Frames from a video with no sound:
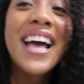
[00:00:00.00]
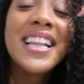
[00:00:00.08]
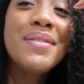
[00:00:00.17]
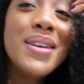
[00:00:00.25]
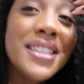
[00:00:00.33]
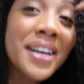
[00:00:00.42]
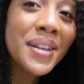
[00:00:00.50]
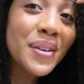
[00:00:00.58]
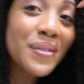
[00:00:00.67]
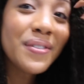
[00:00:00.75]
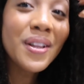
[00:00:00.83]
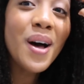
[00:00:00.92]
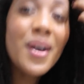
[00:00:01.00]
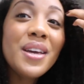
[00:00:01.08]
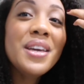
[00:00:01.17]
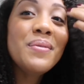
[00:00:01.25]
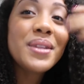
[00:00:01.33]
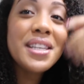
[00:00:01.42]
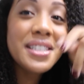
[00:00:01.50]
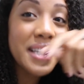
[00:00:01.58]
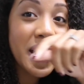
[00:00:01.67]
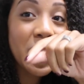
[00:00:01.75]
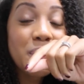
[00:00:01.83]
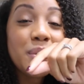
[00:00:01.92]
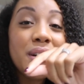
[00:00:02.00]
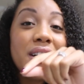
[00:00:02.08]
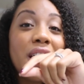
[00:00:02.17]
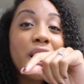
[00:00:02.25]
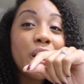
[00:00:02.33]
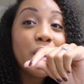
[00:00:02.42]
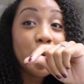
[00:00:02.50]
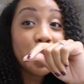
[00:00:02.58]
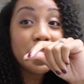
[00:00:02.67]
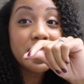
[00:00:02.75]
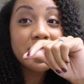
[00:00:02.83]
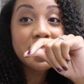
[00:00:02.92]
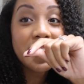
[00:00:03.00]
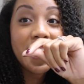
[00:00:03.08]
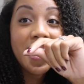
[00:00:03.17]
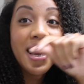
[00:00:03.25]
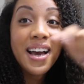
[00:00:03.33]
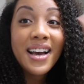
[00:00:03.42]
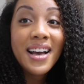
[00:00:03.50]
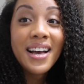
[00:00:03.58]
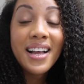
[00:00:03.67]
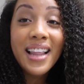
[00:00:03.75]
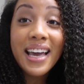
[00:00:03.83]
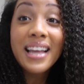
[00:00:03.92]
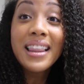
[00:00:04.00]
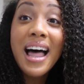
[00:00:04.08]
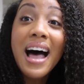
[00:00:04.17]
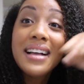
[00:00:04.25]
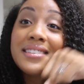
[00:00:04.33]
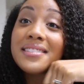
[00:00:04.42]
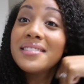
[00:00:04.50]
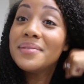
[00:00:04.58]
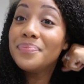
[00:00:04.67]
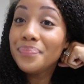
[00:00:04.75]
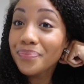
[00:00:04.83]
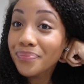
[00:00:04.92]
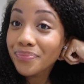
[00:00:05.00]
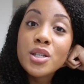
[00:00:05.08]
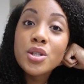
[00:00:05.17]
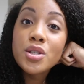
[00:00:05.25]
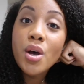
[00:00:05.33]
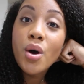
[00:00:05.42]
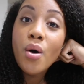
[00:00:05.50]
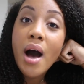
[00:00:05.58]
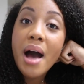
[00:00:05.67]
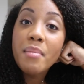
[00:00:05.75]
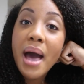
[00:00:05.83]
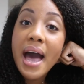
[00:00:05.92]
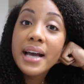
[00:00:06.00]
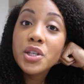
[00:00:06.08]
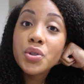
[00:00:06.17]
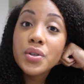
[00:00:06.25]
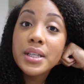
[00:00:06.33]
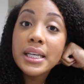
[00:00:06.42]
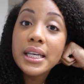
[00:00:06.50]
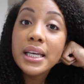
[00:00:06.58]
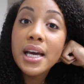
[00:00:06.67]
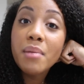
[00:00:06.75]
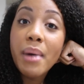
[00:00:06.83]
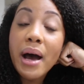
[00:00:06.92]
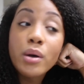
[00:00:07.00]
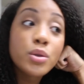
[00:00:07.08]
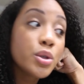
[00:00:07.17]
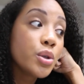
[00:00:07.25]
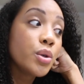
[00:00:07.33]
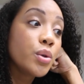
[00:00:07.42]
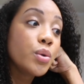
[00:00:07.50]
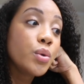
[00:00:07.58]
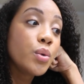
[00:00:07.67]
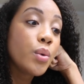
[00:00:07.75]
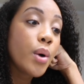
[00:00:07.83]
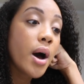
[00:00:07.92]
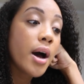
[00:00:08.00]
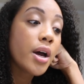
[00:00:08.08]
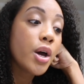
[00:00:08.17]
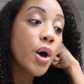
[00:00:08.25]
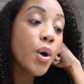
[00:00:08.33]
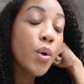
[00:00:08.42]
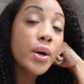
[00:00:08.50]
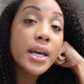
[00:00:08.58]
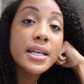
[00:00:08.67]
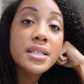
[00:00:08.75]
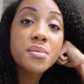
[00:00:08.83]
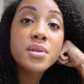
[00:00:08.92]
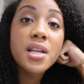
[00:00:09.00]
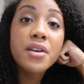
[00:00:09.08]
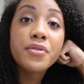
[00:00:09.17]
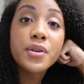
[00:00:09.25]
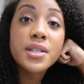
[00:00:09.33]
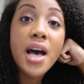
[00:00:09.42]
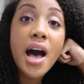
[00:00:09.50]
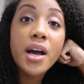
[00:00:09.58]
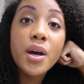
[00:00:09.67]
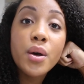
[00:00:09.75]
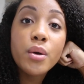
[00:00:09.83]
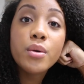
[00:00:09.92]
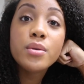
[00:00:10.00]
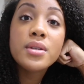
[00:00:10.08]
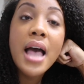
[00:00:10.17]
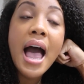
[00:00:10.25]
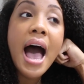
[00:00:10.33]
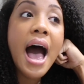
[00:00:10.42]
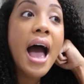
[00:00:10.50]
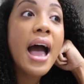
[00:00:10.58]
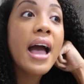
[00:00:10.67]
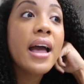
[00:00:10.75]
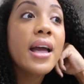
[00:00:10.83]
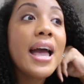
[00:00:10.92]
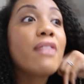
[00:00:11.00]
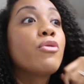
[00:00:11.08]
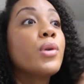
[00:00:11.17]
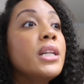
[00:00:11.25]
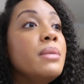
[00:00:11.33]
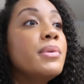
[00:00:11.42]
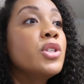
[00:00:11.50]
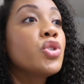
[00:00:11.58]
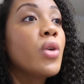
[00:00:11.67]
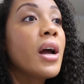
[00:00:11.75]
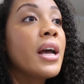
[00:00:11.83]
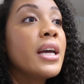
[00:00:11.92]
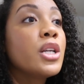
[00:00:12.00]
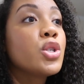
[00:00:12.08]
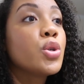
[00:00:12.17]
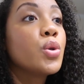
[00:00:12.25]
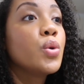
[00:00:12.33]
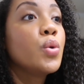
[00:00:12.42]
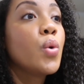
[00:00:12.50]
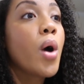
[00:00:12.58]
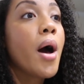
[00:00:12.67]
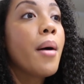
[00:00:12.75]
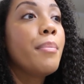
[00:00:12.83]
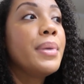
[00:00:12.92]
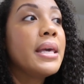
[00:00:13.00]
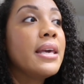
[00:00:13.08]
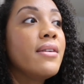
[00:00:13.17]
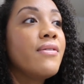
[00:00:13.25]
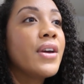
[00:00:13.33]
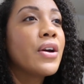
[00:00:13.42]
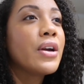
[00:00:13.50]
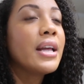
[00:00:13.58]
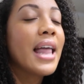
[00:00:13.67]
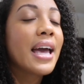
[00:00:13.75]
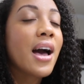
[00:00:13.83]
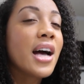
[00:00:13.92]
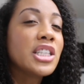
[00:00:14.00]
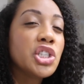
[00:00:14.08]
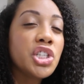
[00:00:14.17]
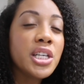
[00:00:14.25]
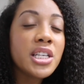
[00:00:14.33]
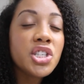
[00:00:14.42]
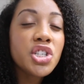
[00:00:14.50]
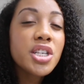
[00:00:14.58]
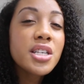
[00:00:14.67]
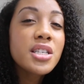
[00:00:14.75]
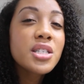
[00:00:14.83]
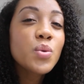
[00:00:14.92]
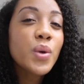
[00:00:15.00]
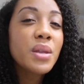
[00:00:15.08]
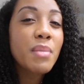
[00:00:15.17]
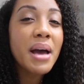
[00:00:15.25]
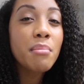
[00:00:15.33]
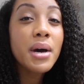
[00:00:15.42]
And let me tell you, vlogging with this camera hurts like a lot. So I'm actually about to go get some stuff for tacos. I have really been trying to be very like conscientious with my